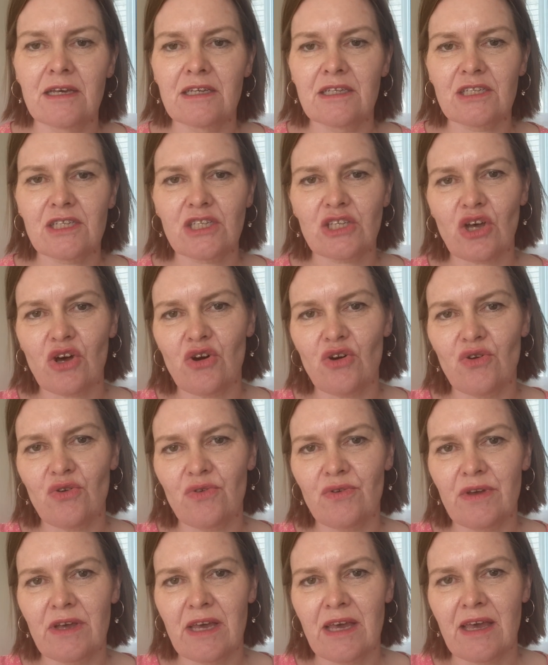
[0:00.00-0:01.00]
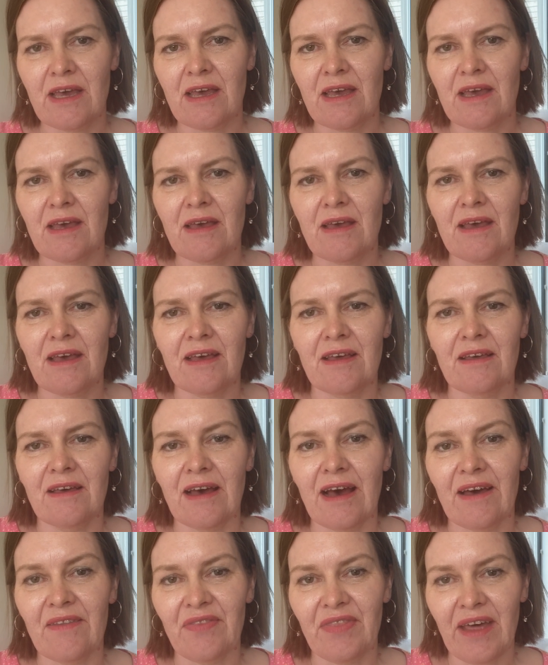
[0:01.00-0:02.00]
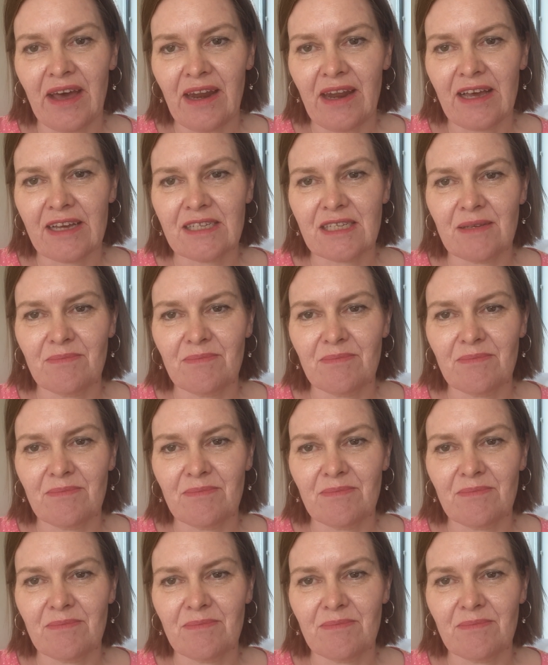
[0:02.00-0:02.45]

So, and that has